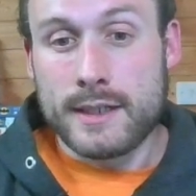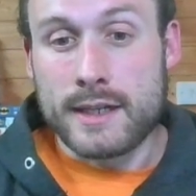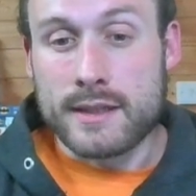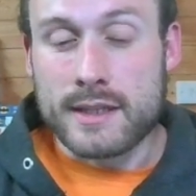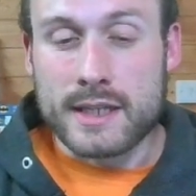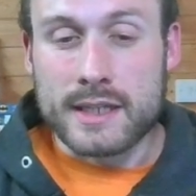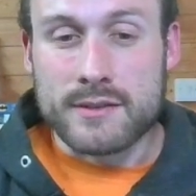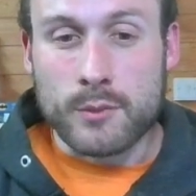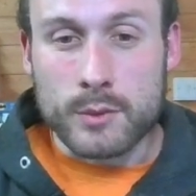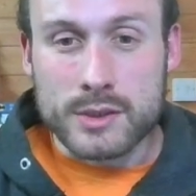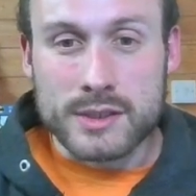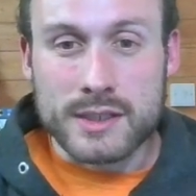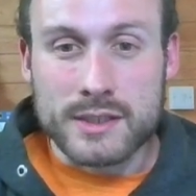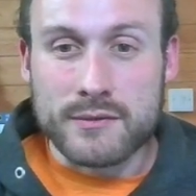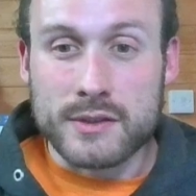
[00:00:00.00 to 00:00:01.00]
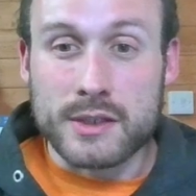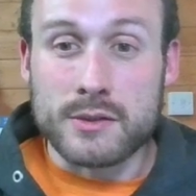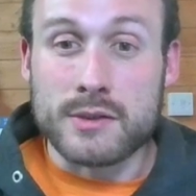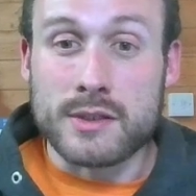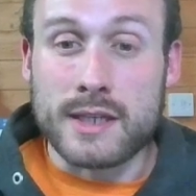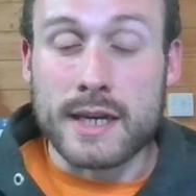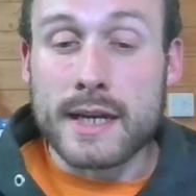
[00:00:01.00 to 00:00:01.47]
and thanks for watching this video
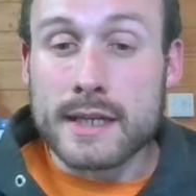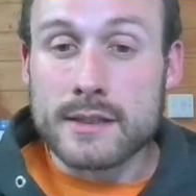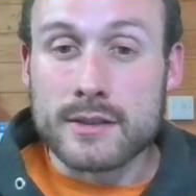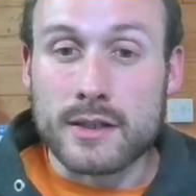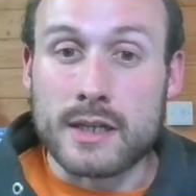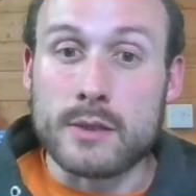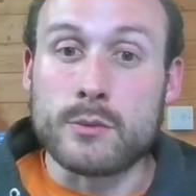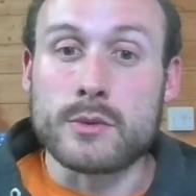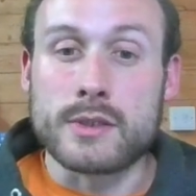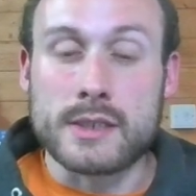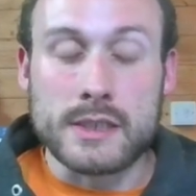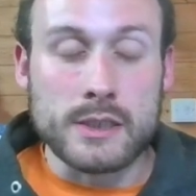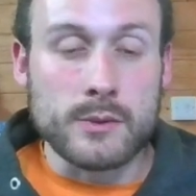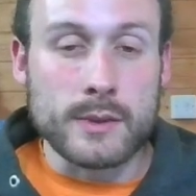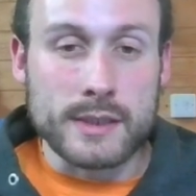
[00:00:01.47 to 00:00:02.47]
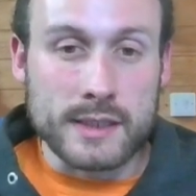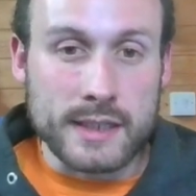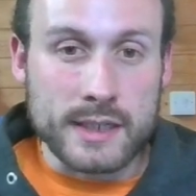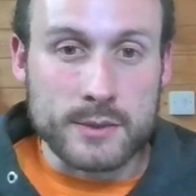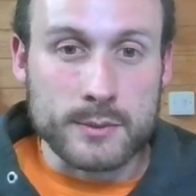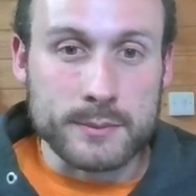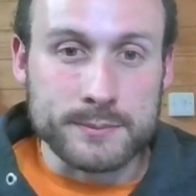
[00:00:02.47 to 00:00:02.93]
to the end. I will see you in the
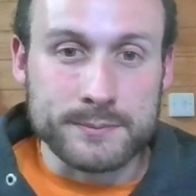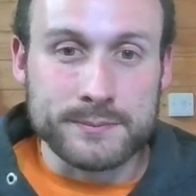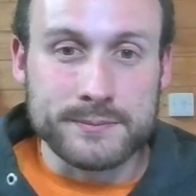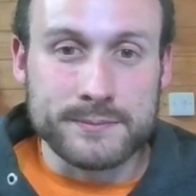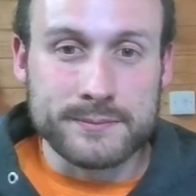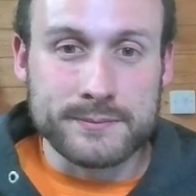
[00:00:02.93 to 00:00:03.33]
next one.